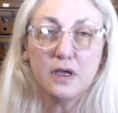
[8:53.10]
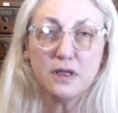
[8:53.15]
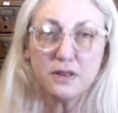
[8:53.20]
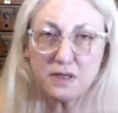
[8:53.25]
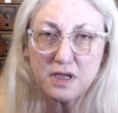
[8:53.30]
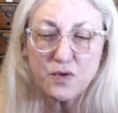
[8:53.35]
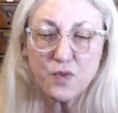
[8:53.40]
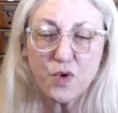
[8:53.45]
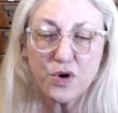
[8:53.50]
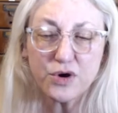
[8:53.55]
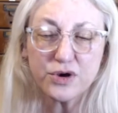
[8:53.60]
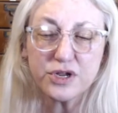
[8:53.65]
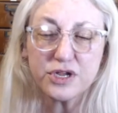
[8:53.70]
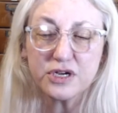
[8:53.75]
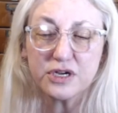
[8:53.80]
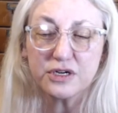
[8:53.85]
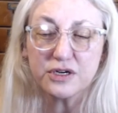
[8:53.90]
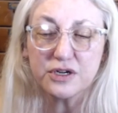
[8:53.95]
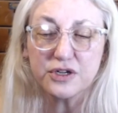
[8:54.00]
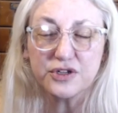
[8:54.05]
then what are you
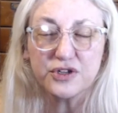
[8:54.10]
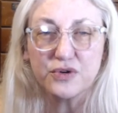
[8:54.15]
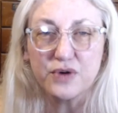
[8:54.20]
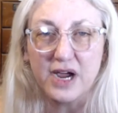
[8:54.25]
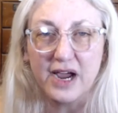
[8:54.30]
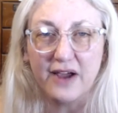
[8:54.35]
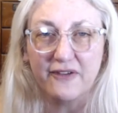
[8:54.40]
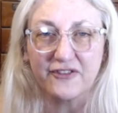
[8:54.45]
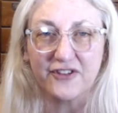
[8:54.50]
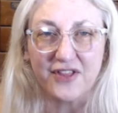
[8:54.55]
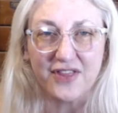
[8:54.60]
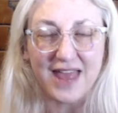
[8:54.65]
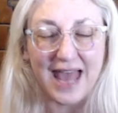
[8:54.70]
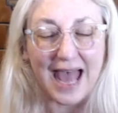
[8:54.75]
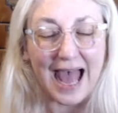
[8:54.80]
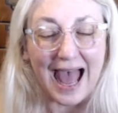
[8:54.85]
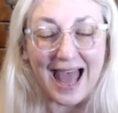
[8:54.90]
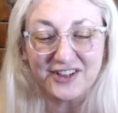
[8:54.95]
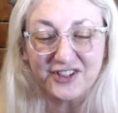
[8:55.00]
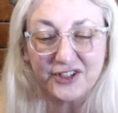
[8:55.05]
gonna do after
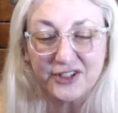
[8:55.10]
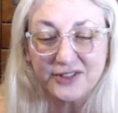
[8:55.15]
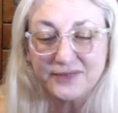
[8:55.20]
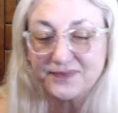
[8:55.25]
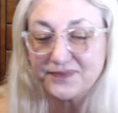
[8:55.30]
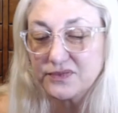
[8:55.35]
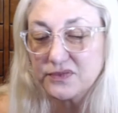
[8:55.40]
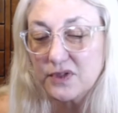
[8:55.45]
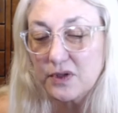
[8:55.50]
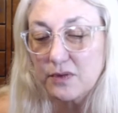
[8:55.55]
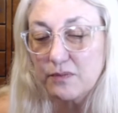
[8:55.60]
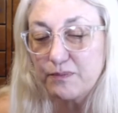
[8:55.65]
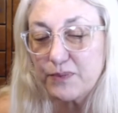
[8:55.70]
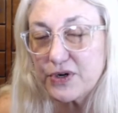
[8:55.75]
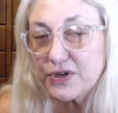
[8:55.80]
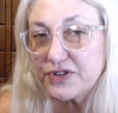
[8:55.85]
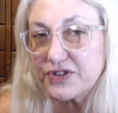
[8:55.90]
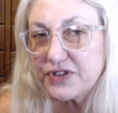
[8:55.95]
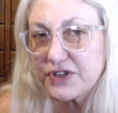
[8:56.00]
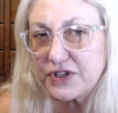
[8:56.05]
that?
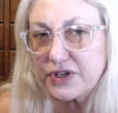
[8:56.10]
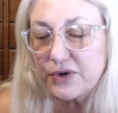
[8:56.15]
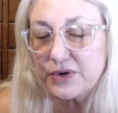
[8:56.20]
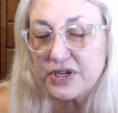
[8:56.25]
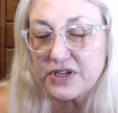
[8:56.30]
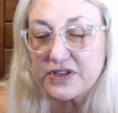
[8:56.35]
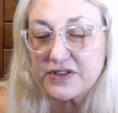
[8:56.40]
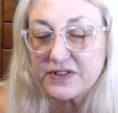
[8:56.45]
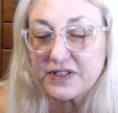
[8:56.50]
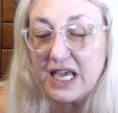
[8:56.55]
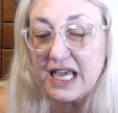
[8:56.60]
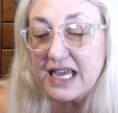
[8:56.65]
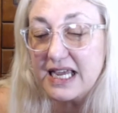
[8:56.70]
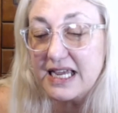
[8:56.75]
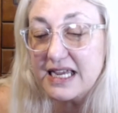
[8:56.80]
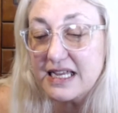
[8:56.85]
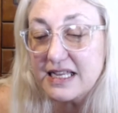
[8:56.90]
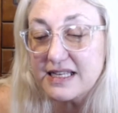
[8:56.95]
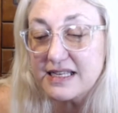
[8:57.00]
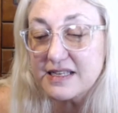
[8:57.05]
Persecute his
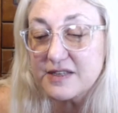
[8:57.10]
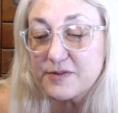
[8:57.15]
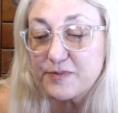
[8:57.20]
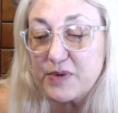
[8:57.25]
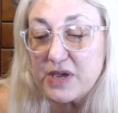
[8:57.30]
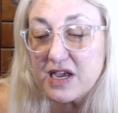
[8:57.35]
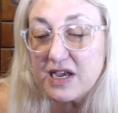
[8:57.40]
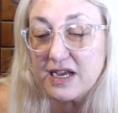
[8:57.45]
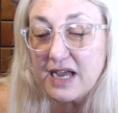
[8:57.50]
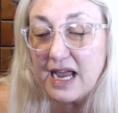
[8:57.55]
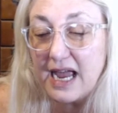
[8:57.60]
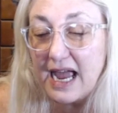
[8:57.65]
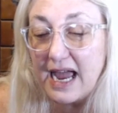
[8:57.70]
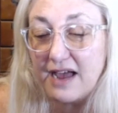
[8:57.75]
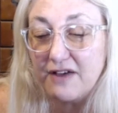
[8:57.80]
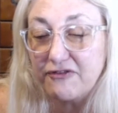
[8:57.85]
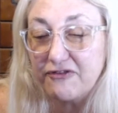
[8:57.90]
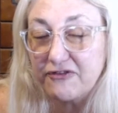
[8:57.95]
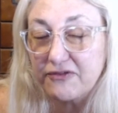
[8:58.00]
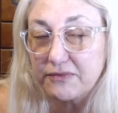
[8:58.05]
kids as being
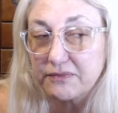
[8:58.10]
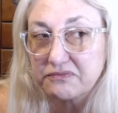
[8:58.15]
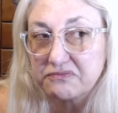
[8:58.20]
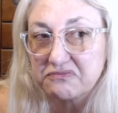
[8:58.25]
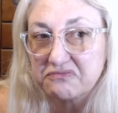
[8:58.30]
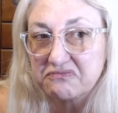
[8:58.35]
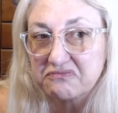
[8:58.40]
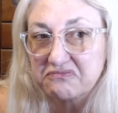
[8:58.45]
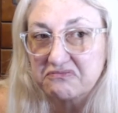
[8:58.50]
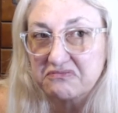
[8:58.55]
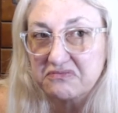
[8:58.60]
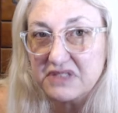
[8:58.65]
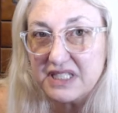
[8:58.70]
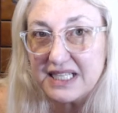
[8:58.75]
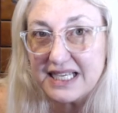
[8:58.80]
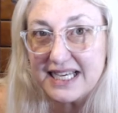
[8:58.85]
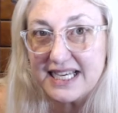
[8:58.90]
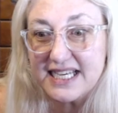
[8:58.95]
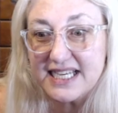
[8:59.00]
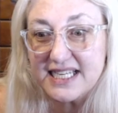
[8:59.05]
half
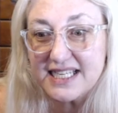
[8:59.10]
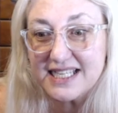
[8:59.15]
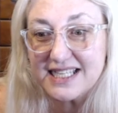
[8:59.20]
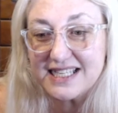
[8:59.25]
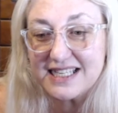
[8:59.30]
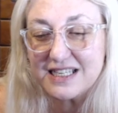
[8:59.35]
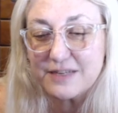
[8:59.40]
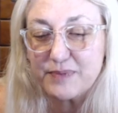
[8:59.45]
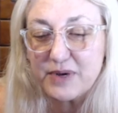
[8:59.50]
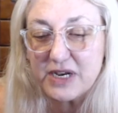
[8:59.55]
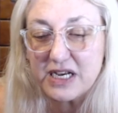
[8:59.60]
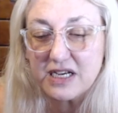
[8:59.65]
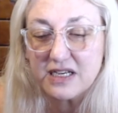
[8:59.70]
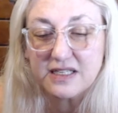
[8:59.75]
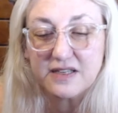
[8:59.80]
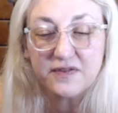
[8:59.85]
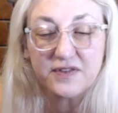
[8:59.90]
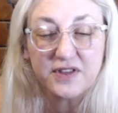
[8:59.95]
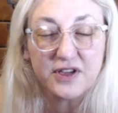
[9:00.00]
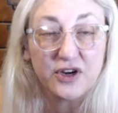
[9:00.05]
ists because
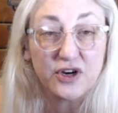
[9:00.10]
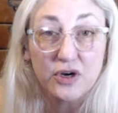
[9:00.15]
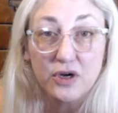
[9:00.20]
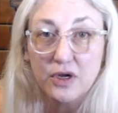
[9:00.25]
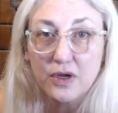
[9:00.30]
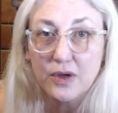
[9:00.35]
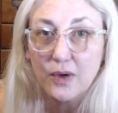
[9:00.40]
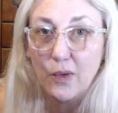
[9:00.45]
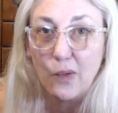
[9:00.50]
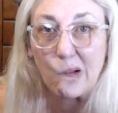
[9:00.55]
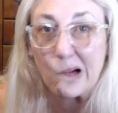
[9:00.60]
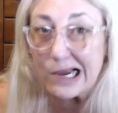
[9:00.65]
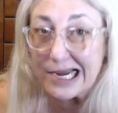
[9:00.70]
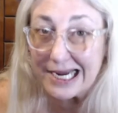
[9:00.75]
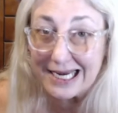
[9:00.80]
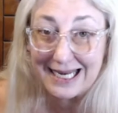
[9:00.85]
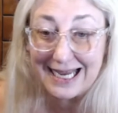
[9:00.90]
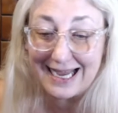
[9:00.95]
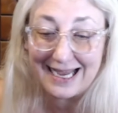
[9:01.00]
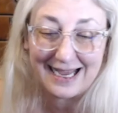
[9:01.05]
of their
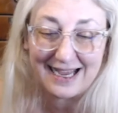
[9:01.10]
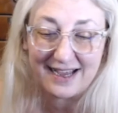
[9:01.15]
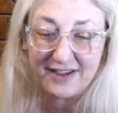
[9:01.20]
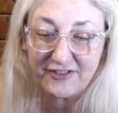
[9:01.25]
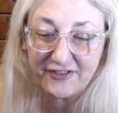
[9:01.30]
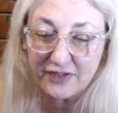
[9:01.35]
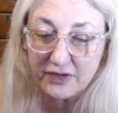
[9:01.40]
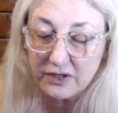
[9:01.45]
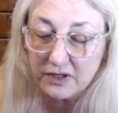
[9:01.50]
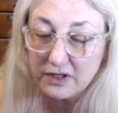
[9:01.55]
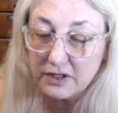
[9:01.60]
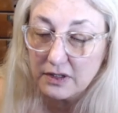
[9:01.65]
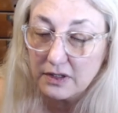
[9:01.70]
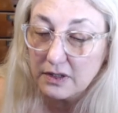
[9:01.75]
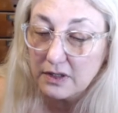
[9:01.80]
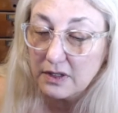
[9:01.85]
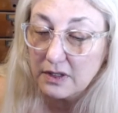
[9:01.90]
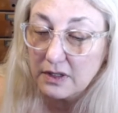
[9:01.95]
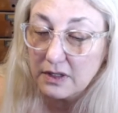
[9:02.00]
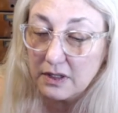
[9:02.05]
white half?
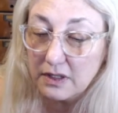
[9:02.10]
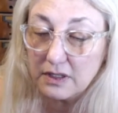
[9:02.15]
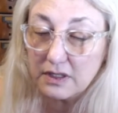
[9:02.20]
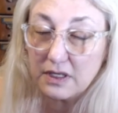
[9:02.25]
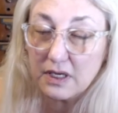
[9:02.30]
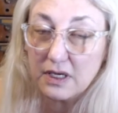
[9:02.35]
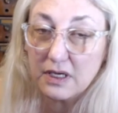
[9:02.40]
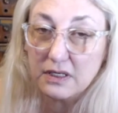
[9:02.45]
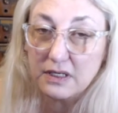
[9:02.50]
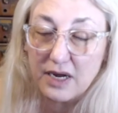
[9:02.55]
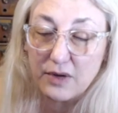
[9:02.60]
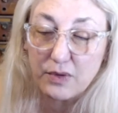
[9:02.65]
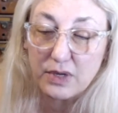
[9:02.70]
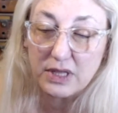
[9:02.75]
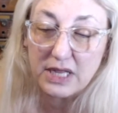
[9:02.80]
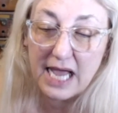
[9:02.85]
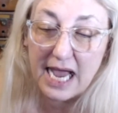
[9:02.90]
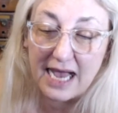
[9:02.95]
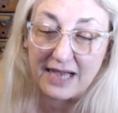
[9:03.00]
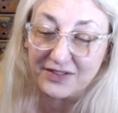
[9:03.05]
And again, I will
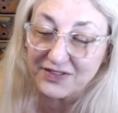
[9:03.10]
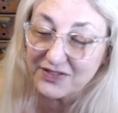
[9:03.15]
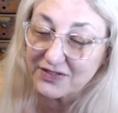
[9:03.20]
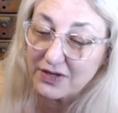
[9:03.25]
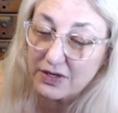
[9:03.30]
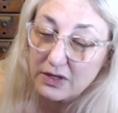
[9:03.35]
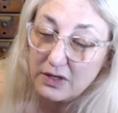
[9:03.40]
ask,